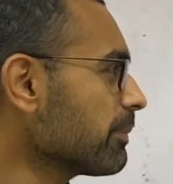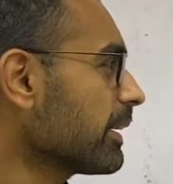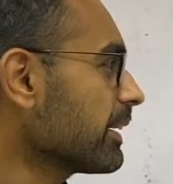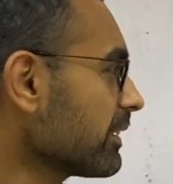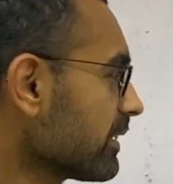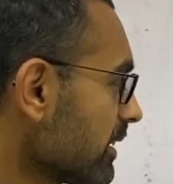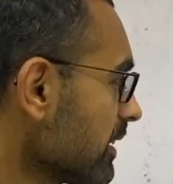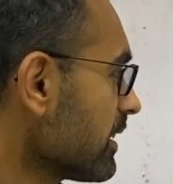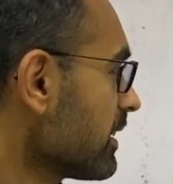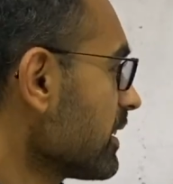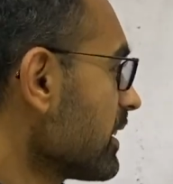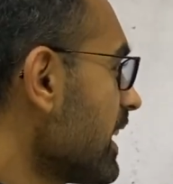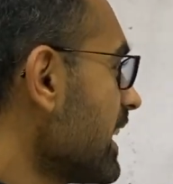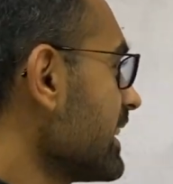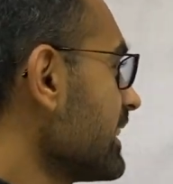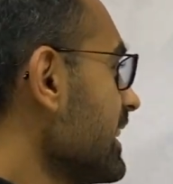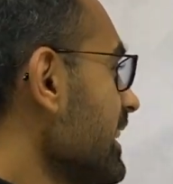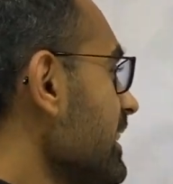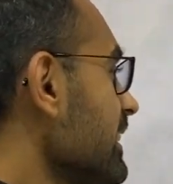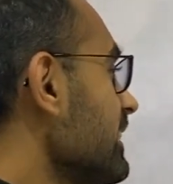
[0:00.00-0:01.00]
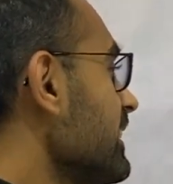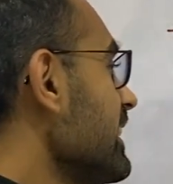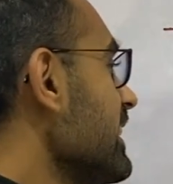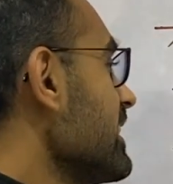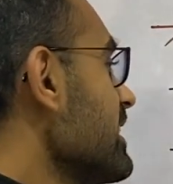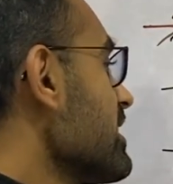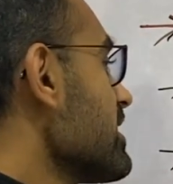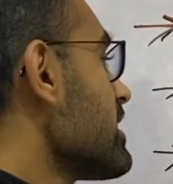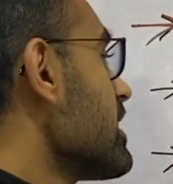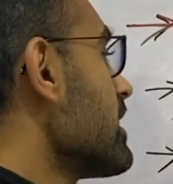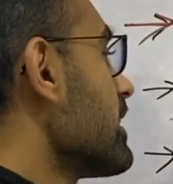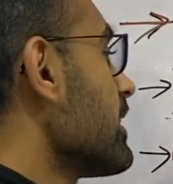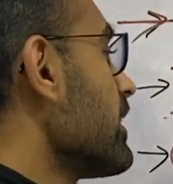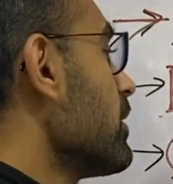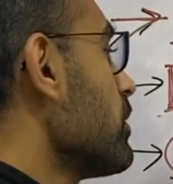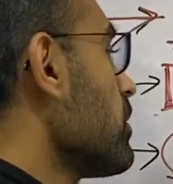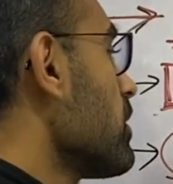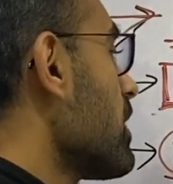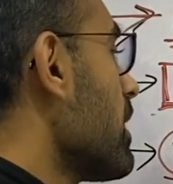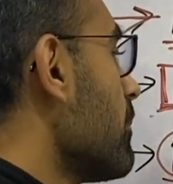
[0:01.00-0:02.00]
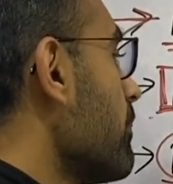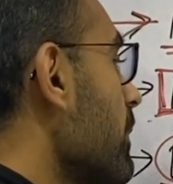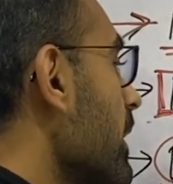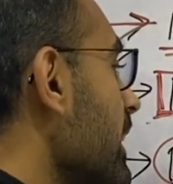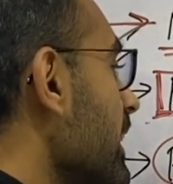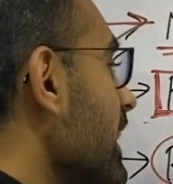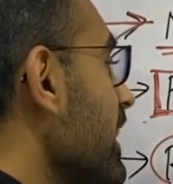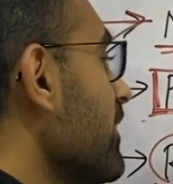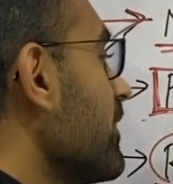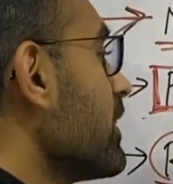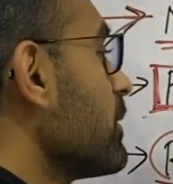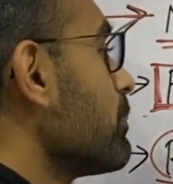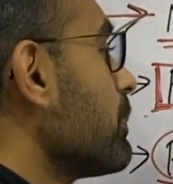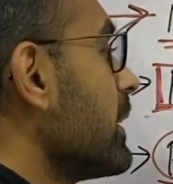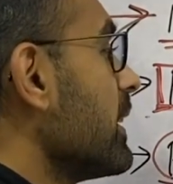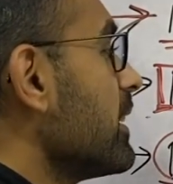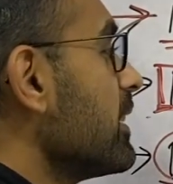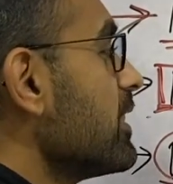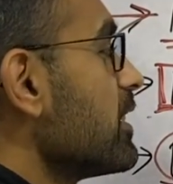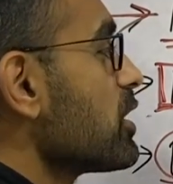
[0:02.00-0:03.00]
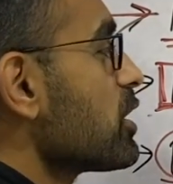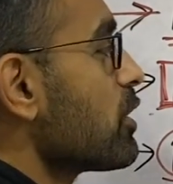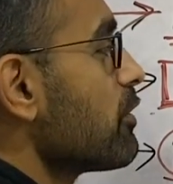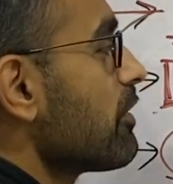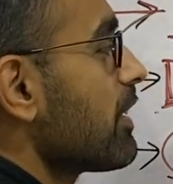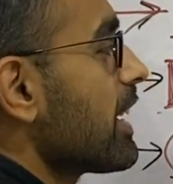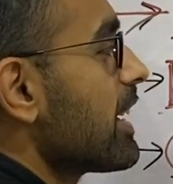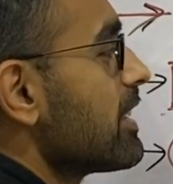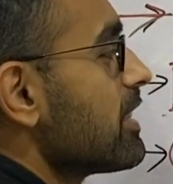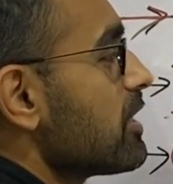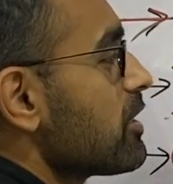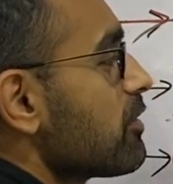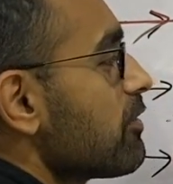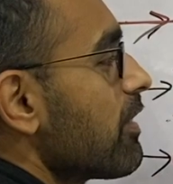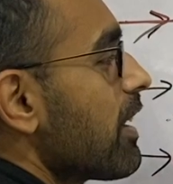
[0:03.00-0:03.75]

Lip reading: But I think these, combining with peers, friends,